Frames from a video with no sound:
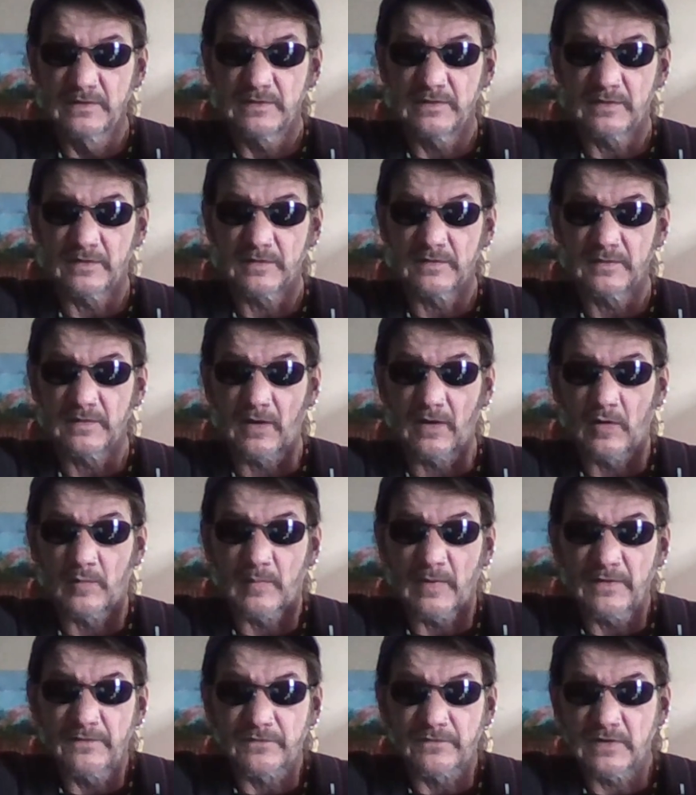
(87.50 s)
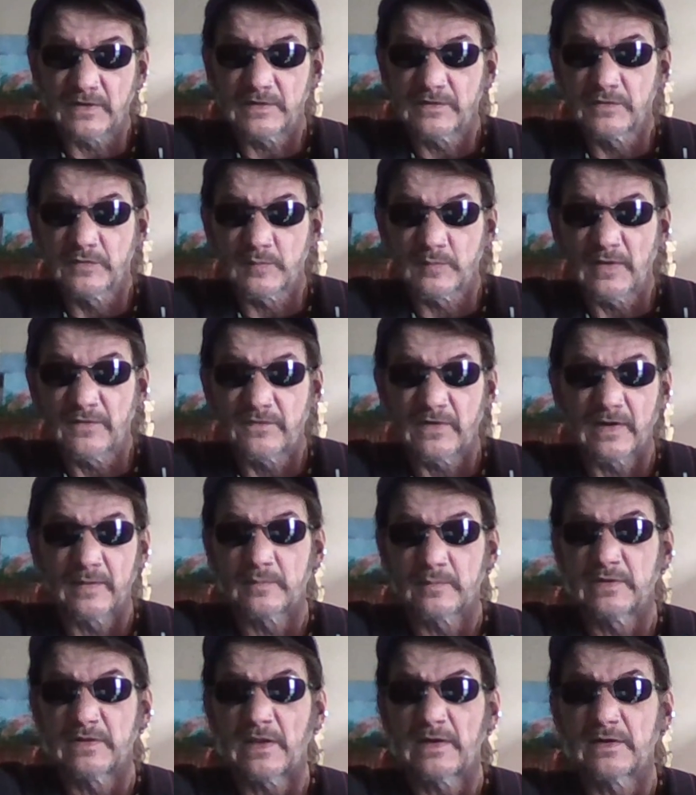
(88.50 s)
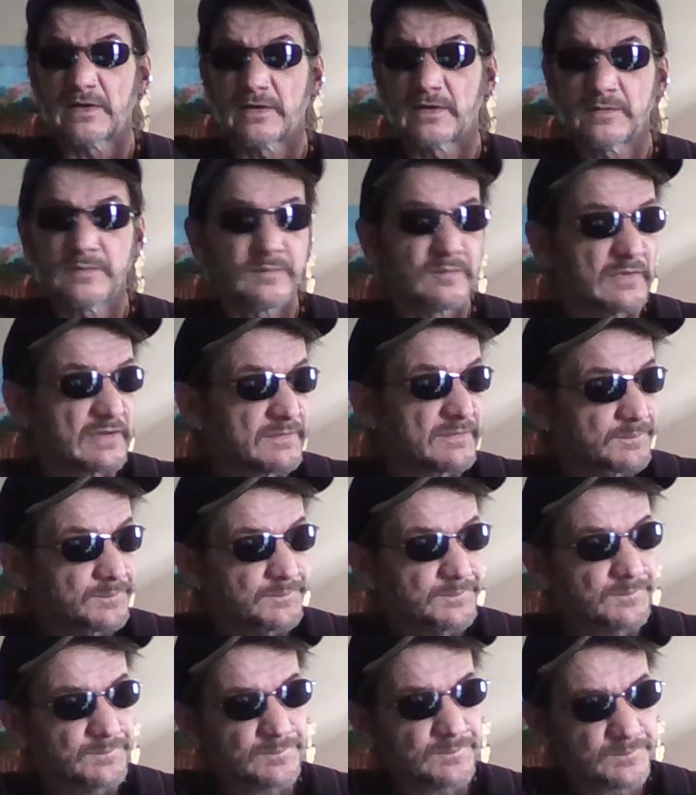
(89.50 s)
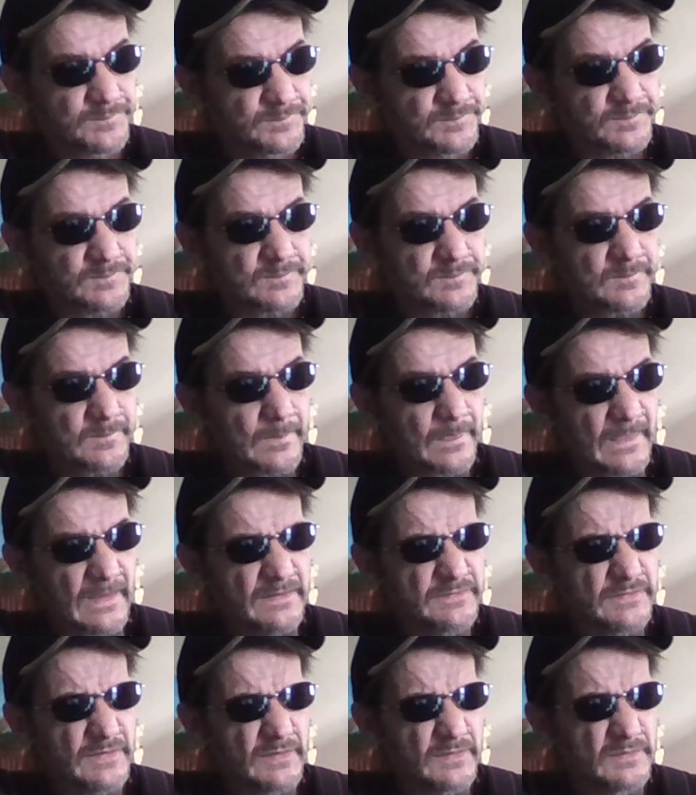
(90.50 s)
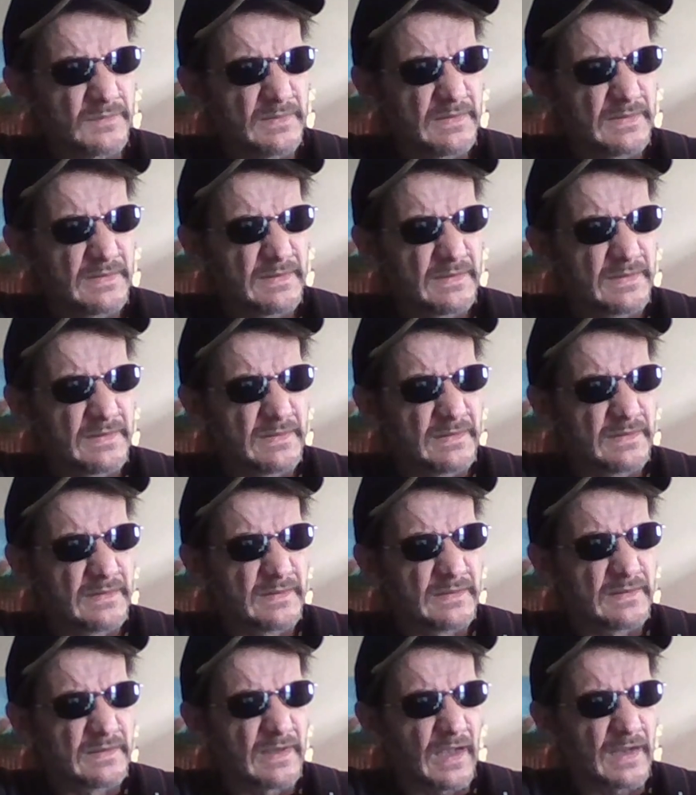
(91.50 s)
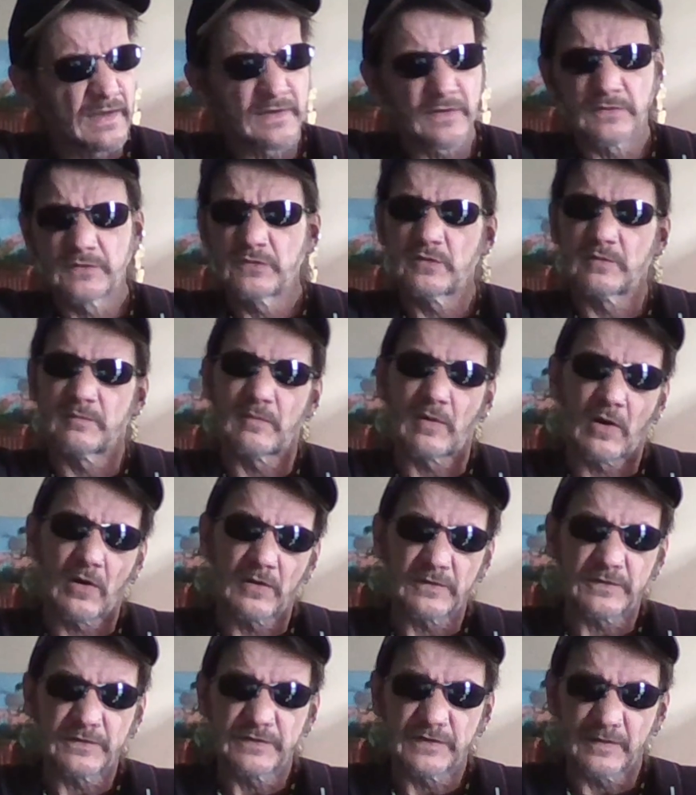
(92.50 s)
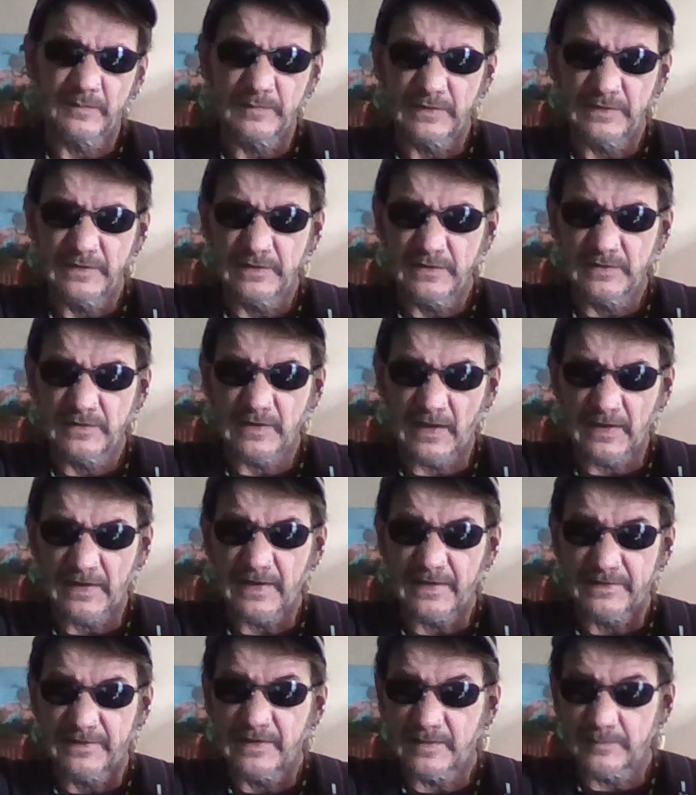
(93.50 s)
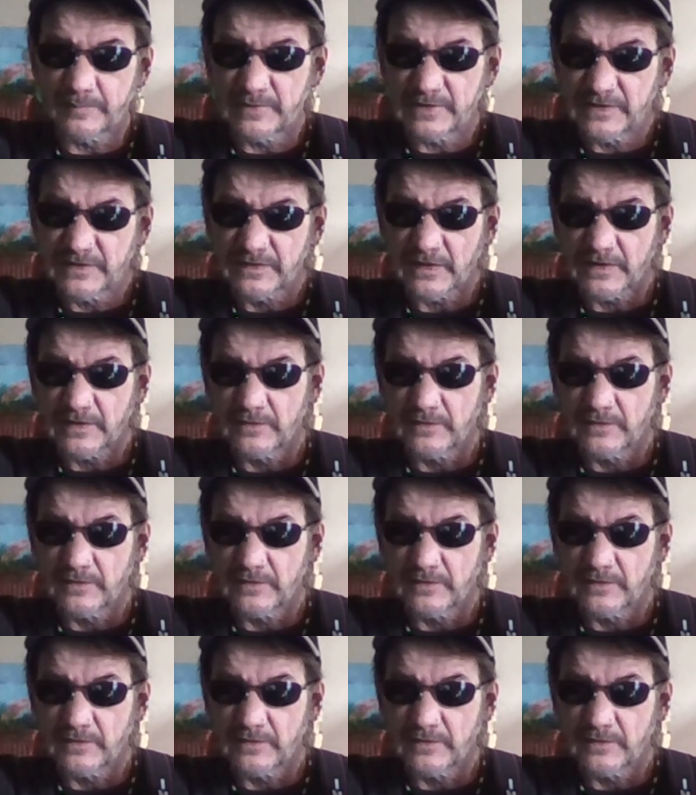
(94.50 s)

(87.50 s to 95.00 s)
You know, all my friends, my family, they know. But so I go to a mall or something here and I got to take a piss.